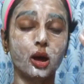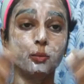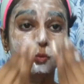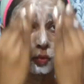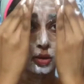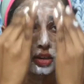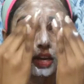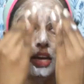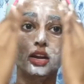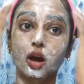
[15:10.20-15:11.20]
upward
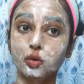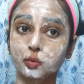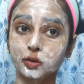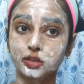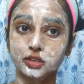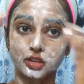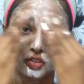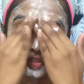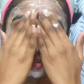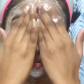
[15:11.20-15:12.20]
and outward
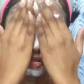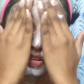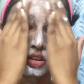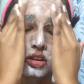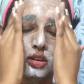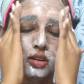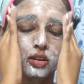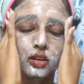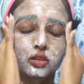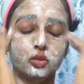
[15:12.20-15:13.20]
directions,
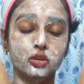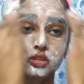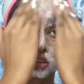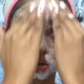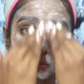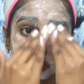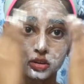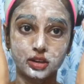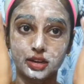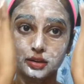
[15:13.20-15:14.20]
not
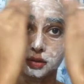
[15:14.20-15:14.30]
downward and